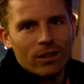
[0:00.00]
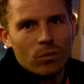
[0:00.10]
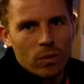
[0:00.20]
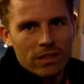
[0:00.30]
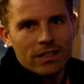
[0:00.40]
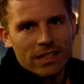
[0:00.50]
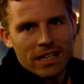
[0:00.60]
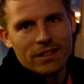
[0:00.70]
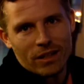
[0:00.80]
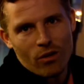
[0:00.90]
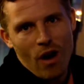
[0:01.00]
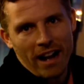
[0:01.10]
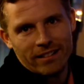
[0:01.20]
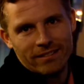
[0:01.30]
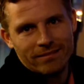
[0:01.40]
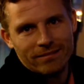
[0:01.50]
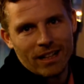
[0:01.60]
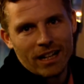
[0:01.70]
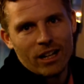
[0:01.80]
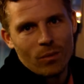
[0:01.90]
you know, what's underneath the crack.
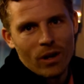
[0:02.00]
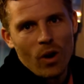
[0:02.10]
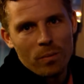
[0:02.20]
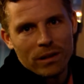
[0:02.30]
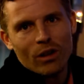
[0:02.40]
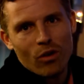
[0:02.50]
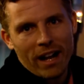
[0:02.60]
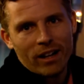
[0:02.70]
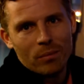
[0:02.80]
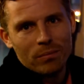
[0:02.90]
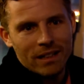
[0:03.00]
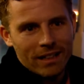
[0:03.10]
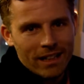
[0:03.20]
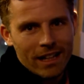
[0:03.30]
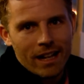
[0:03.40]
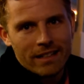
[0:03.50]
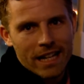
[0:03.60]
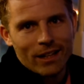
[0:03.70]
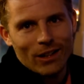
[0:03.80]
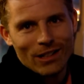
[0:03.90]
I kind of want to open the crack up and
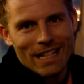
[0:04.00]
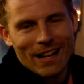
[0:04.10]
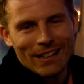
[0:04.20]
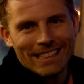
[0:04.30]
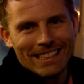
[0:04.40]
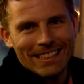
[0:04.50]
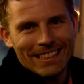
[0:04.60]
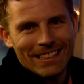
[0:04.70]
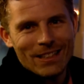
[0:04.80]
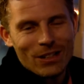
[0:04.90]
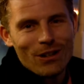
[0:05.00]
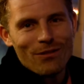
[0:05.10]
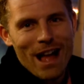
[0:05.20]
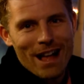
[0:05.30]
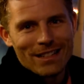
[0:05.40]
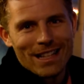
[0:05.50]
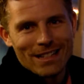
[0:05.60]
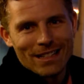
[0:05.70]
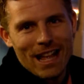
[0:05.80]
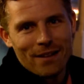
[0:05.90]
take a look down into the crevasse that
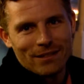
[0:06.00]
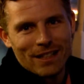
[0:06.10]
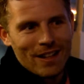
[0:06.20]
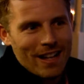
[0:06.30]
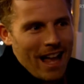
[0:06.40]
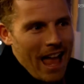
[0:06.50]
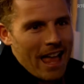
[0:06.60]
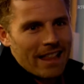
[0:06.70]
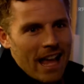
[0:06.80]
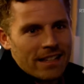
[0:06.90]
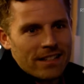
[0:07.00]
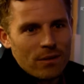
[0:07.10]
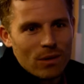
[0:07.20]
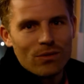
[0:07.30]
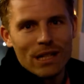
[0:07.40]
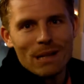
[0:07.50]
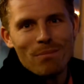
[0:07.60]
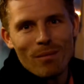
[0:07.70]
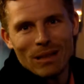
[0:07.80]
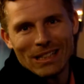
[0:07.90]
is left and see what's really
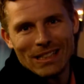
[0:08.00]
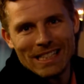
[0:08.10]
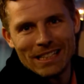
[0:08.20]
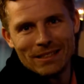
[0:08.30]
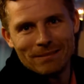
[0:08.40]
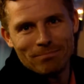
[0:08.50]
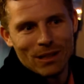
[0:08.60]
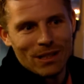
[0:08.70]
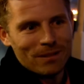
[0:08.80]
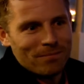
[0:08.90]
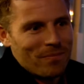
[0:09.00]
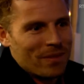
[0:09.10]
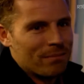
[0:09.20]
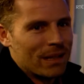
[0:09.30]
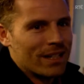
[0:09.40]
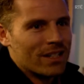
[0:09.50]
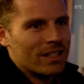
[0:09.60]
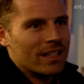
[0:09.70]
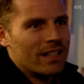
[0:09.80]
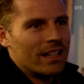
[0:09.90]
bubbling underneath, you know?
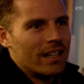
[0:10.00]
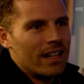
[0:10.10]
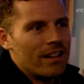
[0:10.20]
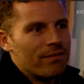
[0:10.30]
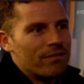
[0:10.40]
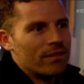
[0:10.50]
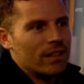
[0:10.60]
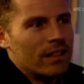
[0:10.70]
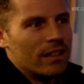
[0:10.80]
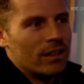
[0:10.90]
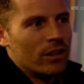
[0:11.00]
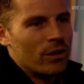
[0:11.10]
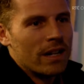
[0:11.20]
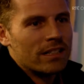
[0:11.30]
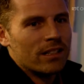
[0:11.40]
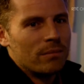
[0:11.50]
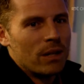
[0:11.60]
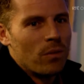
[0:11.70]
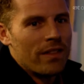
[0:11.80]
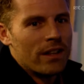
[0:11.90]
Because if you ask
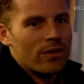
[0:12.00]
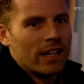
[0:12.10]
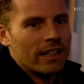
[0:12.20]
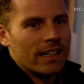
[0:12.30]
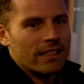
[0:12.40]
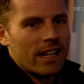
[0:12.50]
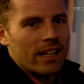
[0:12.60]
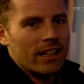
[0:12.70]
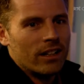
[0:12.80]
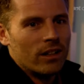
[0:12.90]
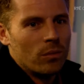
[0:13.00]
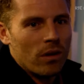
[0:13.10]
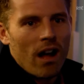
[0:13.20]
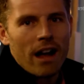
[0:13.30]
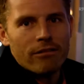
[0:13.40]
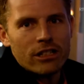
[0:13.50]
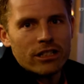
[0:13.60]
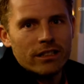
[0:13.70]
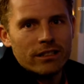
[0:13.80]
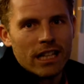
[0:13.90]
somebody why they drink and they say, we're
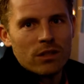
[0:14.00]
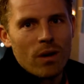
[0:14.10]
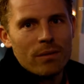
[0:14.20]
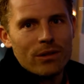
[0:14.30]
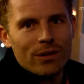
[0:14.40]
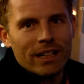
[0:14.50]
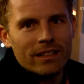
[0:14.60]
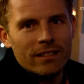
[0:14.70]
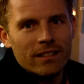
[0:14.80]
Irish, that's why we drink,